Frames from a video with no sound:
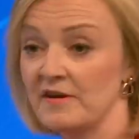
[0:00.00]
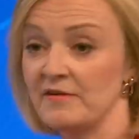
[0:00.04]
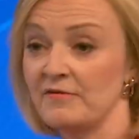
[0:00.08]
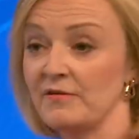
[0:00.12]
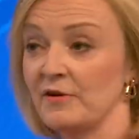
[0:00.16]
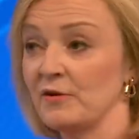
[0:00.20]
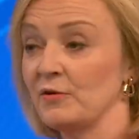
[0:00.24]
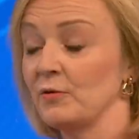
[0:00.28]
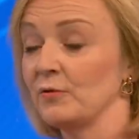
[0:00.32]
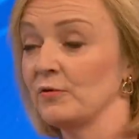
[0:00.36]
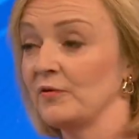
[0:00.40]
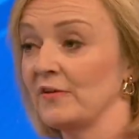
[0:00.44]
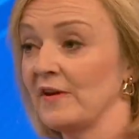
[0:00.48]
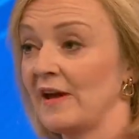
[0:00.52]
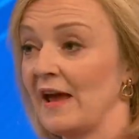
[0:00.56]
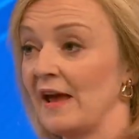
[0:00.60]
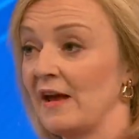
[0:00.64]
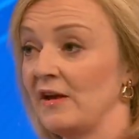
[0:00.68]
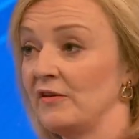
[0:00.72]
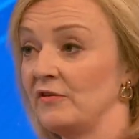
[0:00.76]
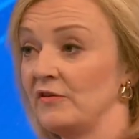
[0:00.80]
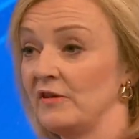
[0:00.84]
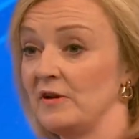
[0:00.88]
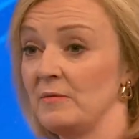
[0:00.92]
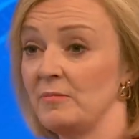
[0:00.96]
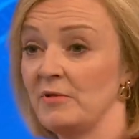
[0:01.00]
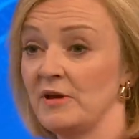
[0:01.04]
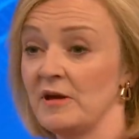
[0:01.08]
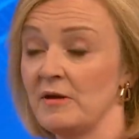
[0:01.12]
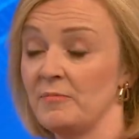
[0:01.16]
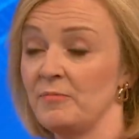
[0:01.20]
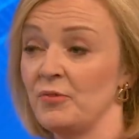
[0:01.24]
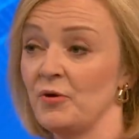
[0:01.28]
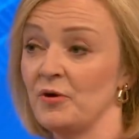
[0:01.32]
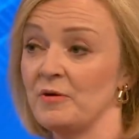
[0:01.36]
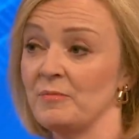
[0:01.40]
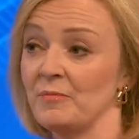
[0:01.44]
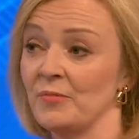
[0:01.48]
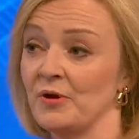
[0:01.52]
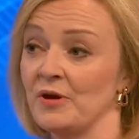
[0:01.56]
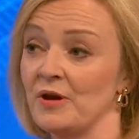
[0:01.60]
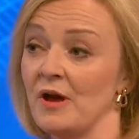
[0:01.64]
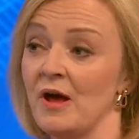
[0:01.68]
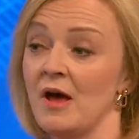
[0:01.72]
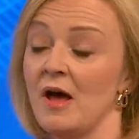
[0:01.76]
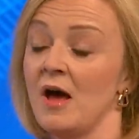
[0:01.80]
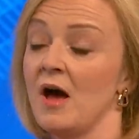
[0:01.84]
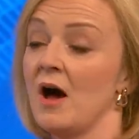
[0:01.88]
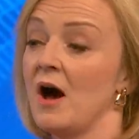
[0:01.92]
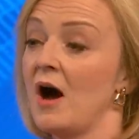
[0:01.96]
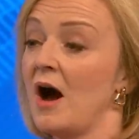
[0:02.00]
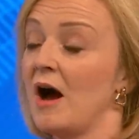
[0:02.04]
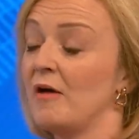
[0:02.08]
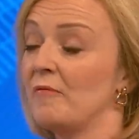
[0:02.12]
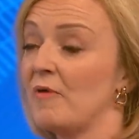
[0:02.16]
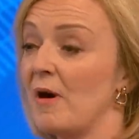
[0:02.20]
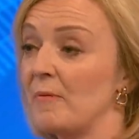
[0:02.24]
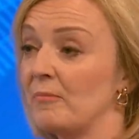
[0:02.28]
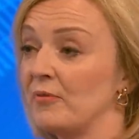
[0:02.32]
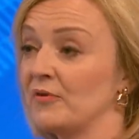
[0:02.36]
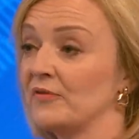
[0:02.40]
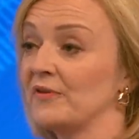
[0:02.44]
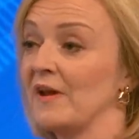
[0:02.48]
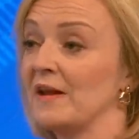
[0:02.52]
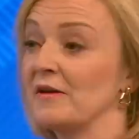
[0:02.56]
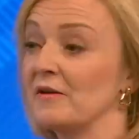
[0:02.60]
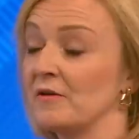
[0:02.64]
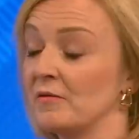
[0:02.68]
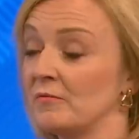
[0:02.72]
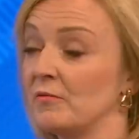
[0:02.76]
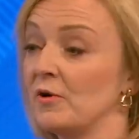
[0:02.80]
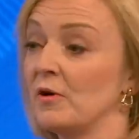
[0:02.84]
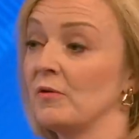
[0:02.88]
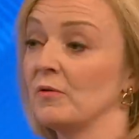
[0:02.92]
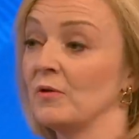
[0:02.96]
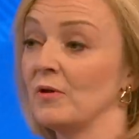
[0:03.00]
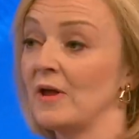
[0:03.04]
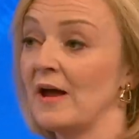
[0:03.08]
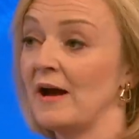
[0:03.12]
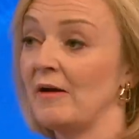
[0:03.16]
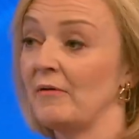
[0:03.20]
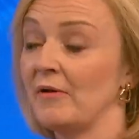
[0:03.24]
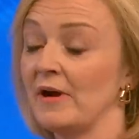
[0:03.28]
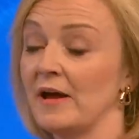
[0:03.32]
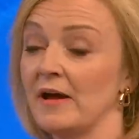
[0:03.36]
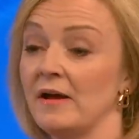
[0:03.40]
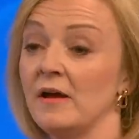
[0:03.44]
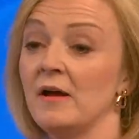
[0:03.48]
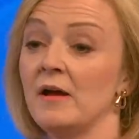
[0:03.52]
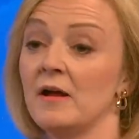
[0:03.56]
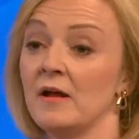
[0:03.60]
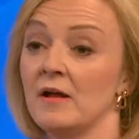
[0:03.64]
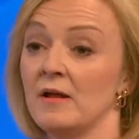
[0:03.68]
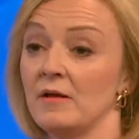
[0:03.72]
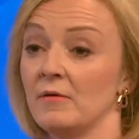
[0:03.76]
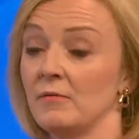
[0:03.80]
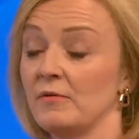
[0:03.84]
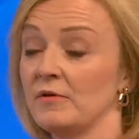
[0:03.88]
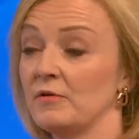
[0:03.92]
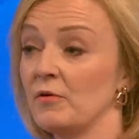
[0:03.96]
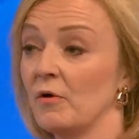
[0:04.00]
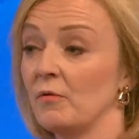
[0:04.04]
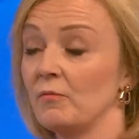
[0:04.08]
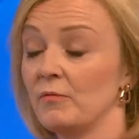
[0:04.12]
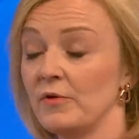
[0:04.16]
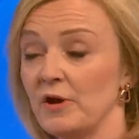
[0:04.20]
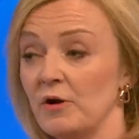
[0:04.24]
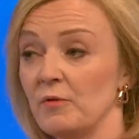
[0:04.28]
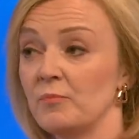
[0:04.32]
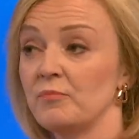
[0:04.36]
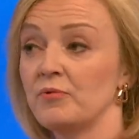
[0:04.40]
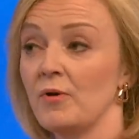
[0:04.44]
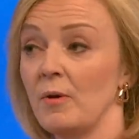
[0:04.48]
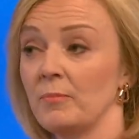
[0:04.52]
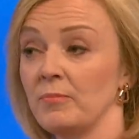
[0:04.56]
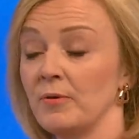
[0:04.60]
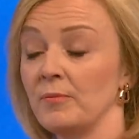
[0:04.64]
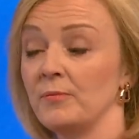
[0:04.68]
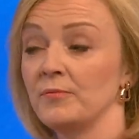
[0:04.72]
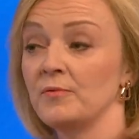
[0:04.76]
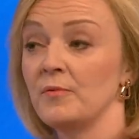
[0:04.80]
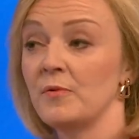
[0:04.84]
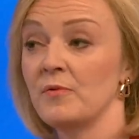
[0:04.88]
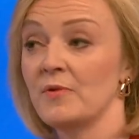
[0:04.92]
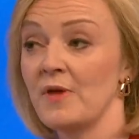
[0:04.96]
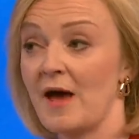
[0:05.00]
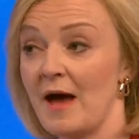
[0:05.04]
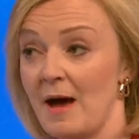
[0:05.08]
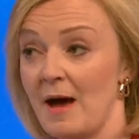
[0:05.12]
difficult to get a GP appointment. I represent a rural area. We've got real problems with